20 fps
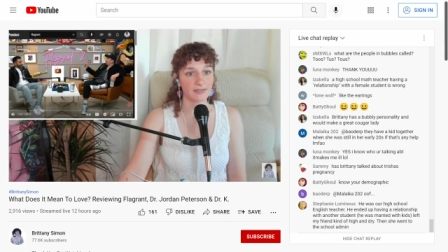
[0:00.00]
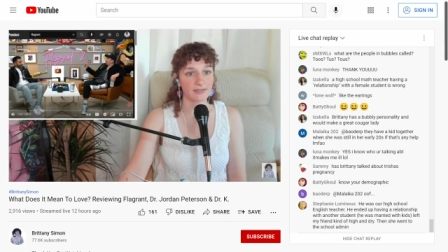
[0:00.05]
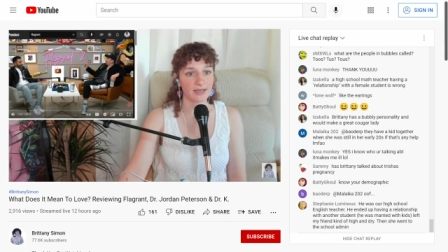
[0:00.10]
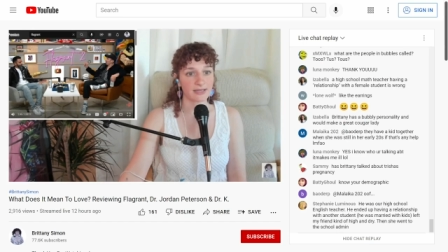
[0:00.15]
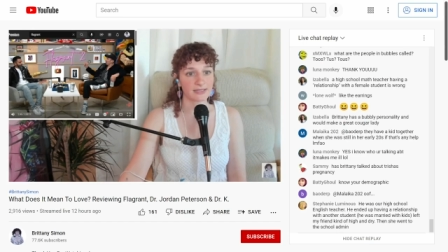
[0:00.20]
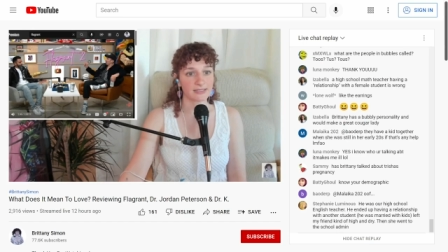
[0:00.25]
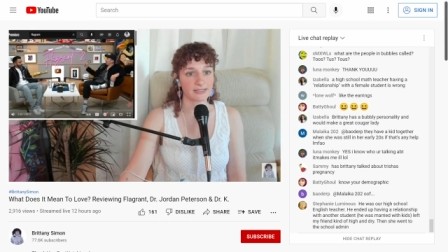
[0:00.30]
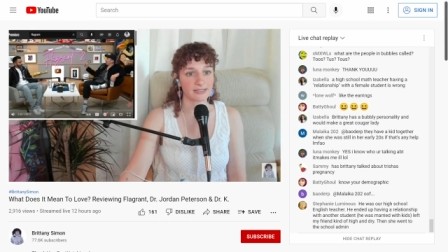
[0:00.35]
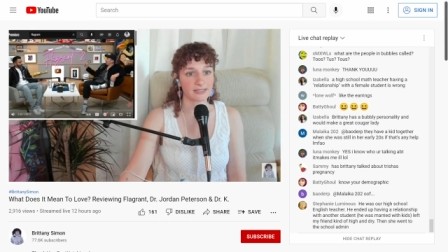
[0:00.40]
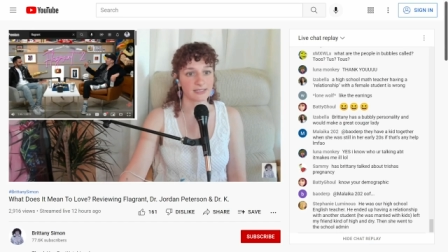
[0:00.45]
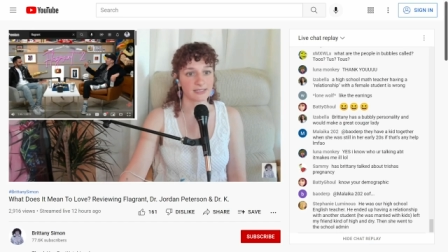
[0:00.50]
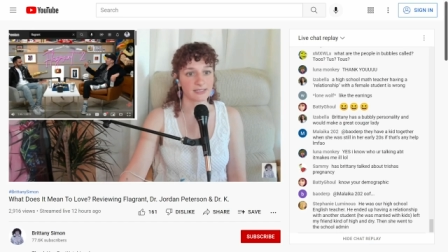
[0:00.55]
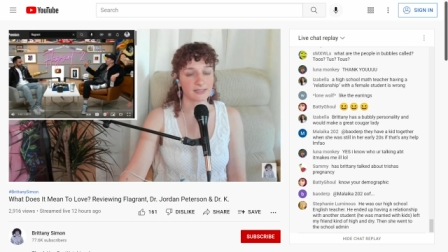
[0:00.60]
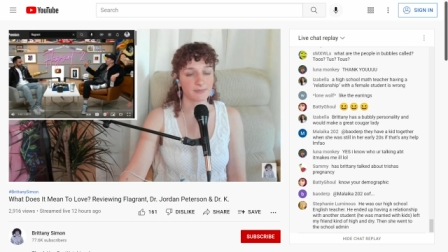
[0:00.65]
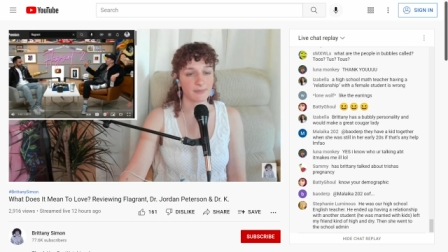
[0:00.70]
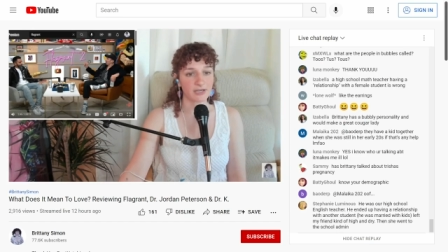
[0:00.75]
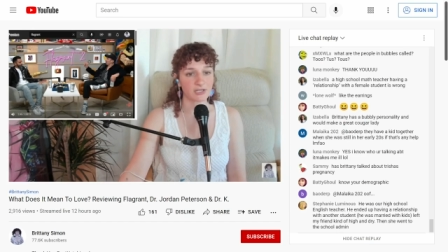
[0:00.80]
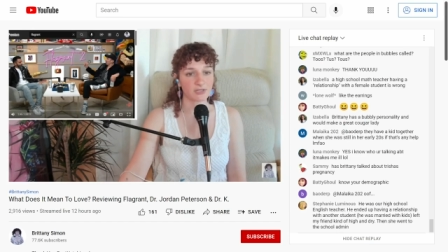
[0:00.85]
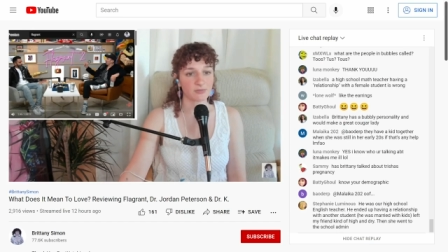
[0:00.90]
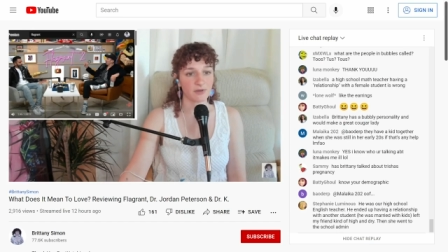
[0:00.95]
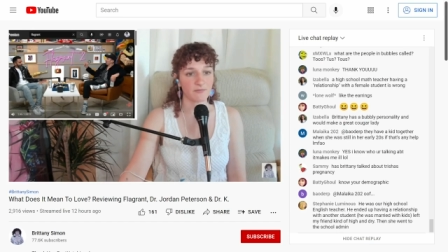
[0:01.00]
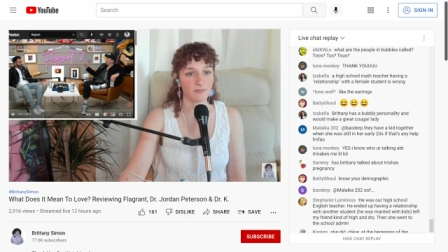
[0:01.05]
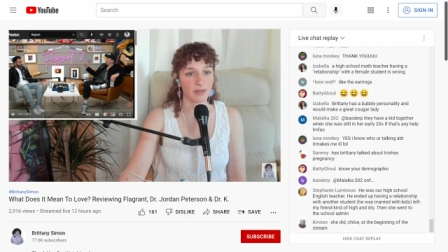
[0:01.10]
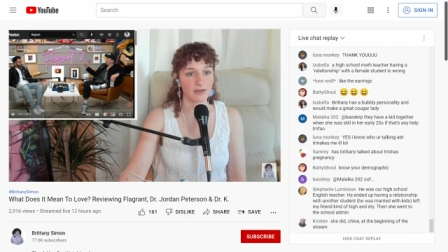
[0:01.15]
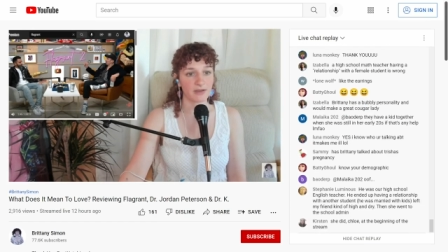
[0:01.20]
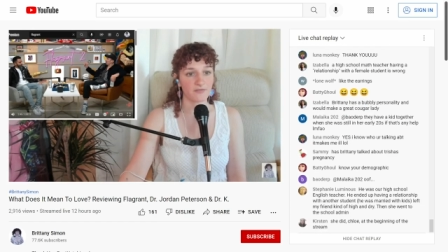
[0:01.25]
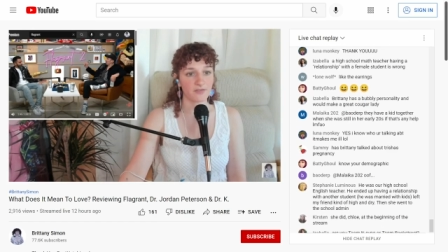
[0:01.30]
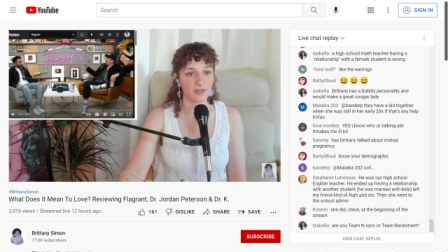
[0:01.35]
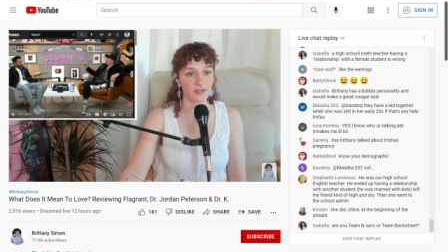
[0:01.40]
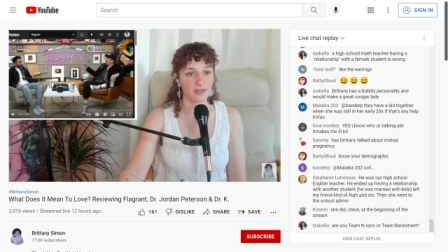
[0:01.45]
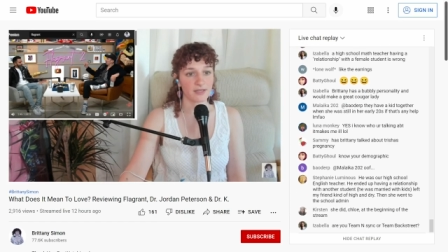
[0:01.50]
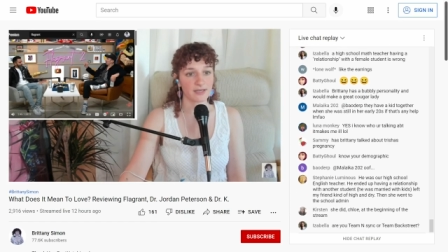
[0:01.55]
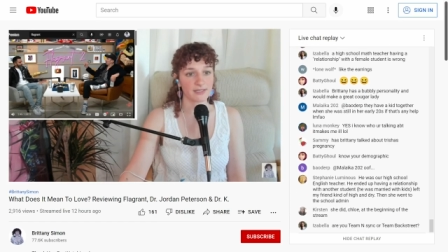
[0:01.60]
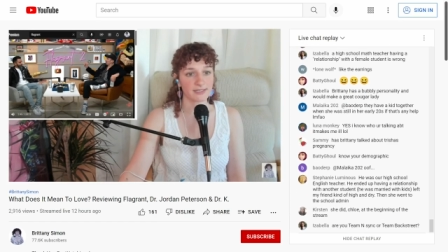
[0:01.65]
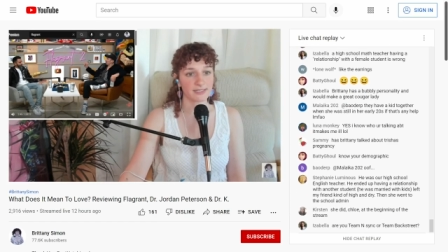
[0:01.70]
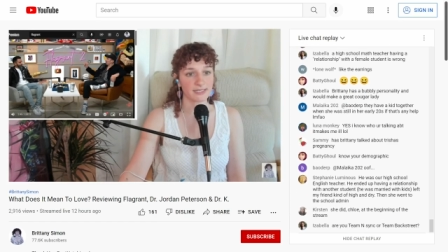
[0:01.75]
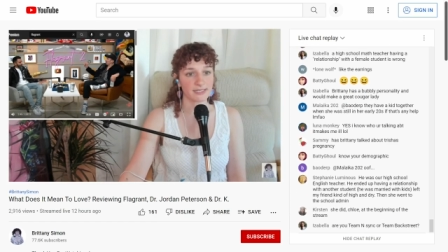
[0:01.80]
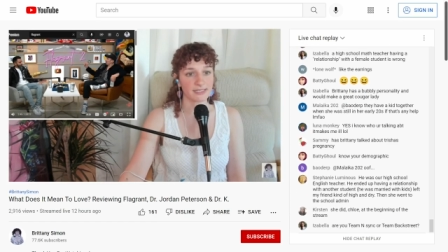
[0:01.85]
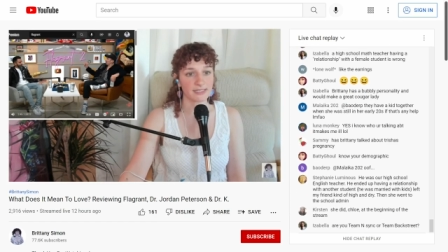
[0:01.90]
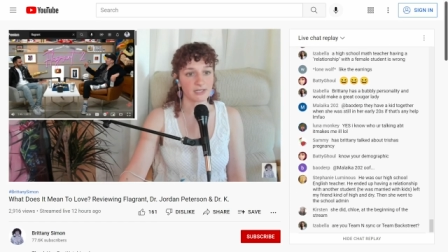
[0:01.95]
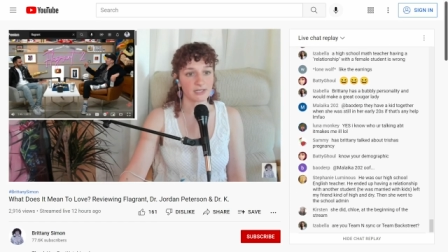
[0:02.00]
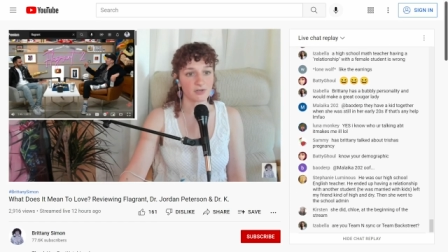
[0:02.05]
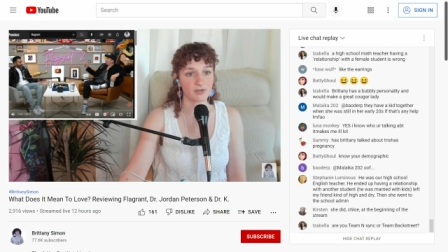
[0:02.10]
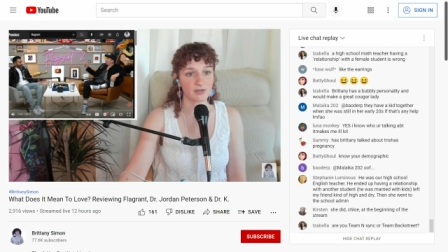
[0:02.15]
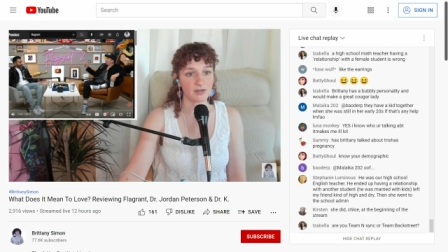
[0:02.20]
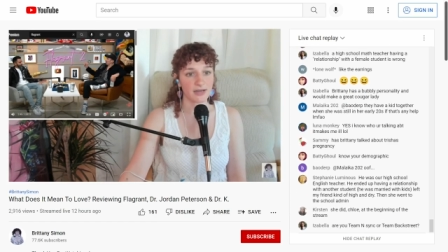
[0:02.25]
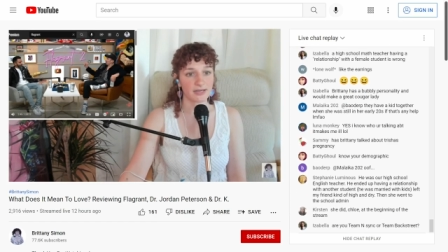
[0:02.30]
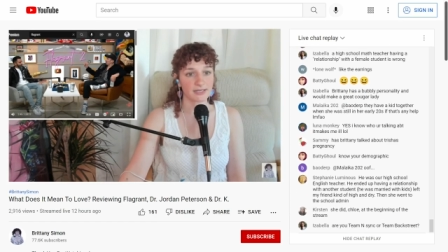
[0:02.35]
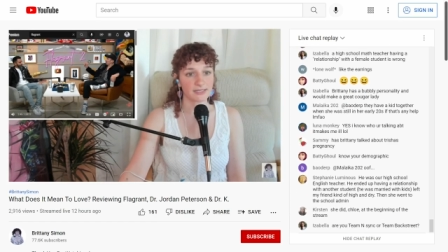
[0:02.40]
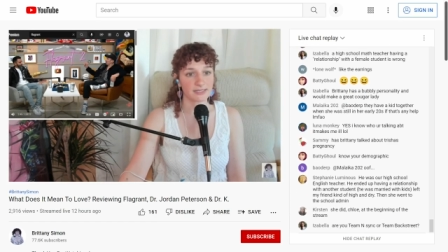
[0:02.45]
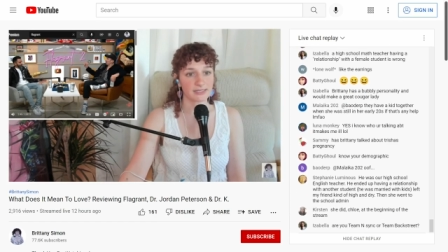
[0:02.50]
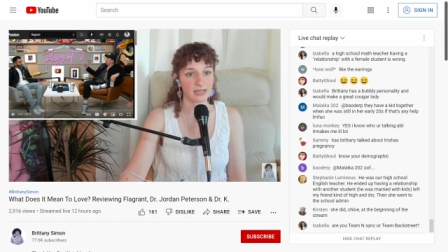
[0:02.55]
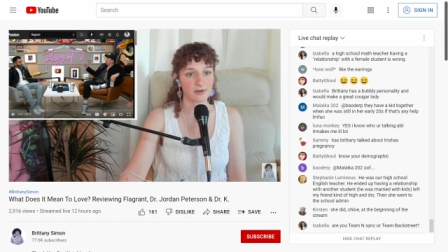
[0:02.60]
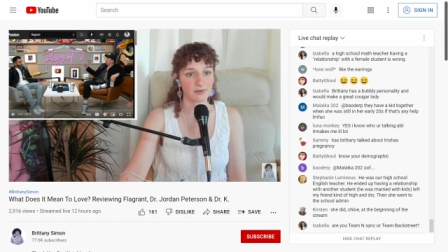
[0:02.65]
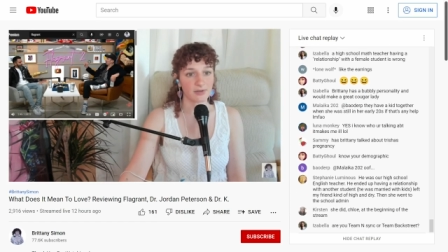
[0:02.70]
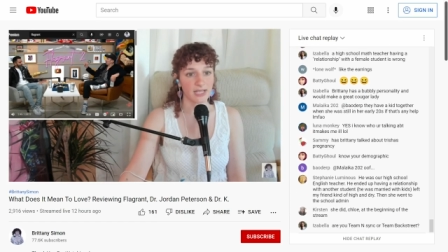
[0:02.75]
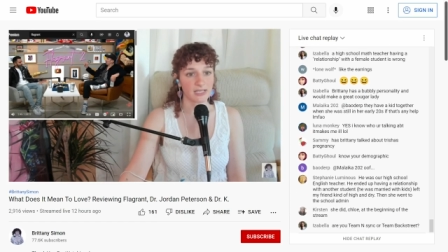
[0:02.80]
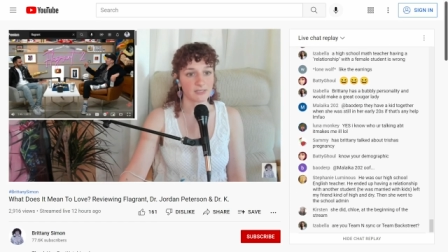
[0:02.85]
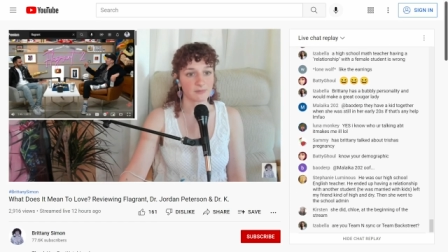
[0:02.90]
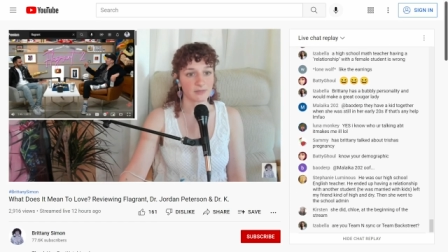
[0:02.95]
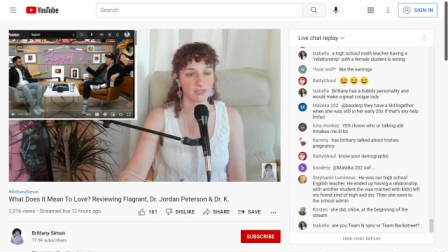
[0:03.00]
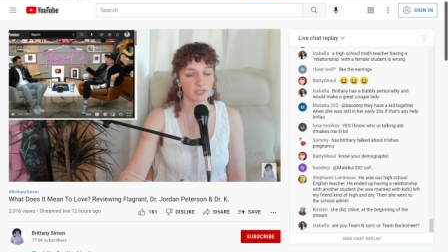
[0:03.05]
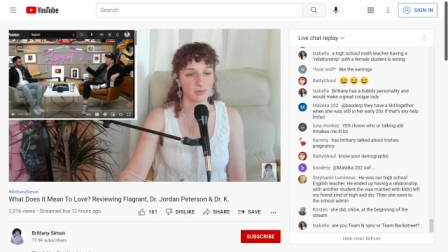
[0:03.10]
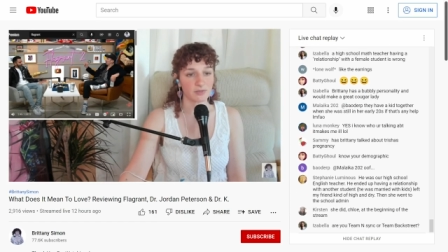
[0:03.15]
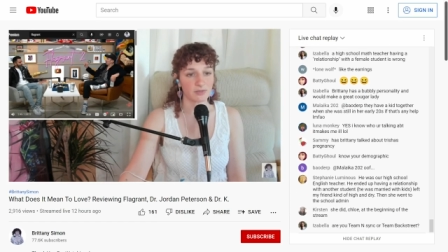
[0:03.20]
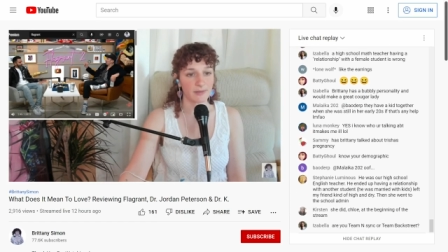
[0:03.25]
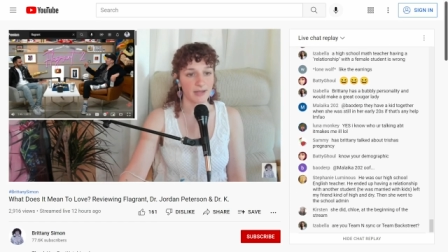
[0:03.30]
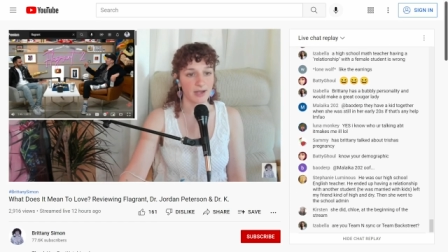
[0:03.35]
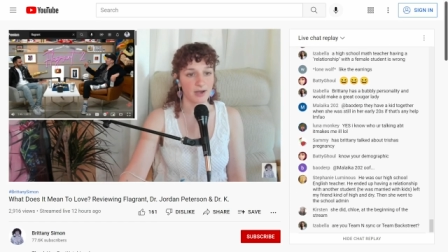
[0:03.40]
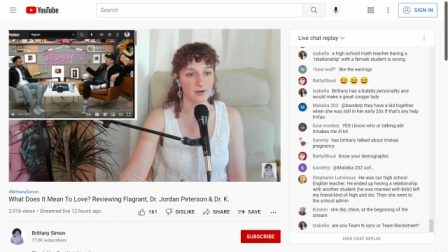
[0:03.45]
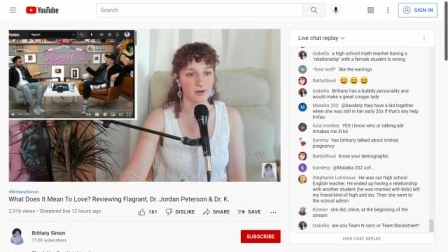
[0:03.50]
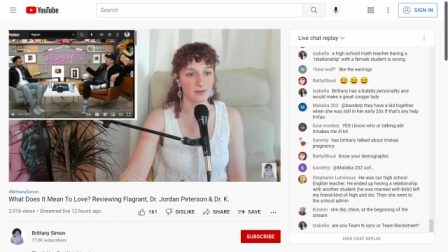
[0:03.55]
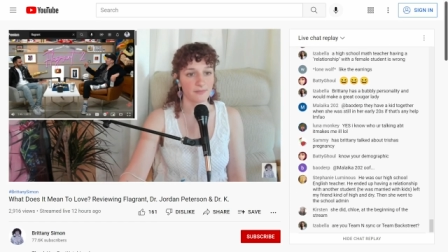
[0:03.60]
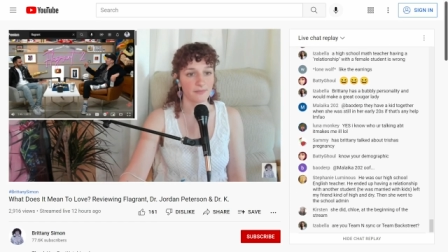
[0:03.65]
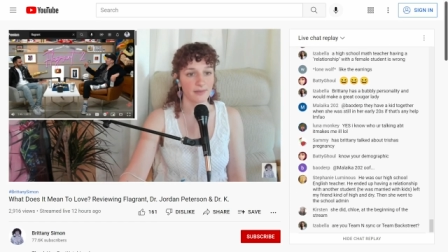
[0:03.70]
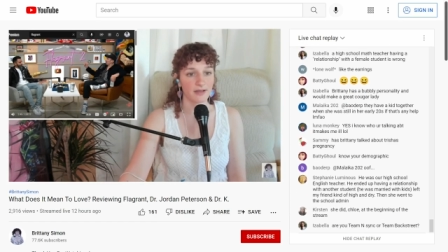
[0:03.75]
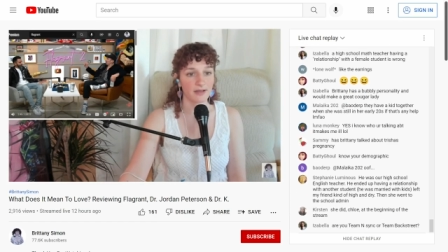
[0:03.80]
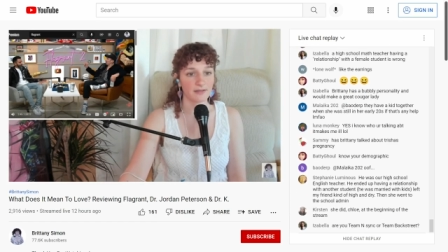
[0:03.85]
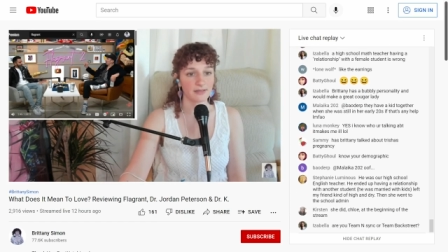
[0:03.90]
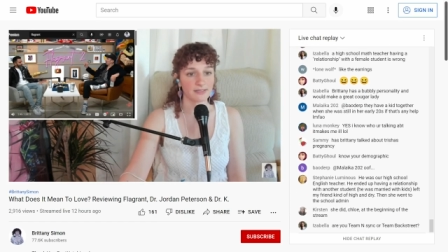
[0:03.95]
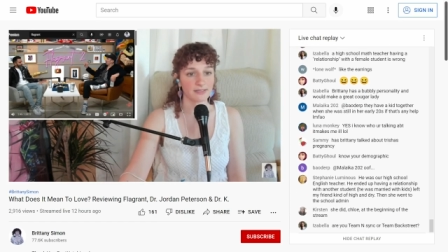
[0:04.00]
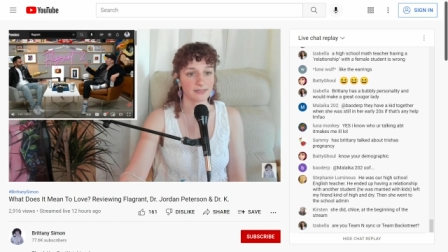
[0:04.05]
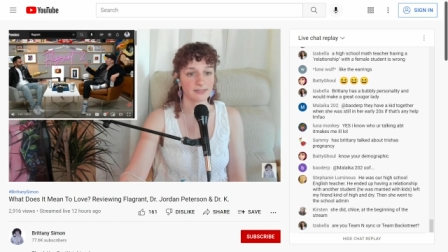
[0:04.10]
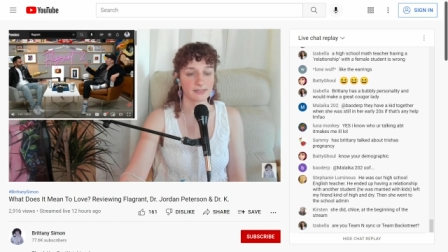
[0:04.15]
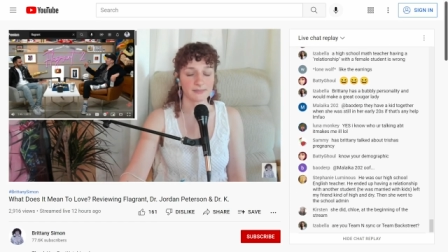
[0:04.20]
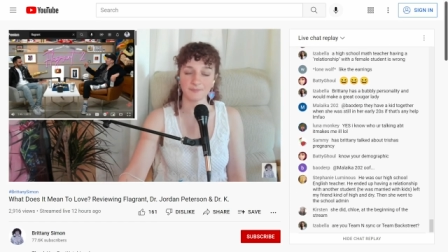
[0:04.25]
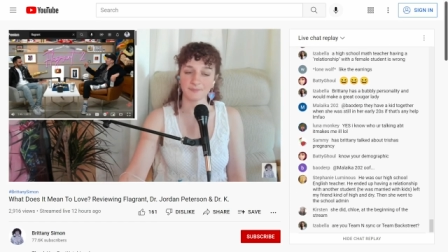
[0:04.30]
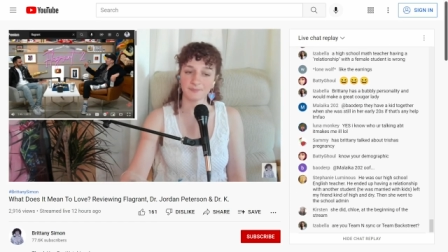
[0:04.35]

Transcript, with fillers: That's the spectrum of pedophilia. 16 or not, it's not okay, especially with a power imbalance.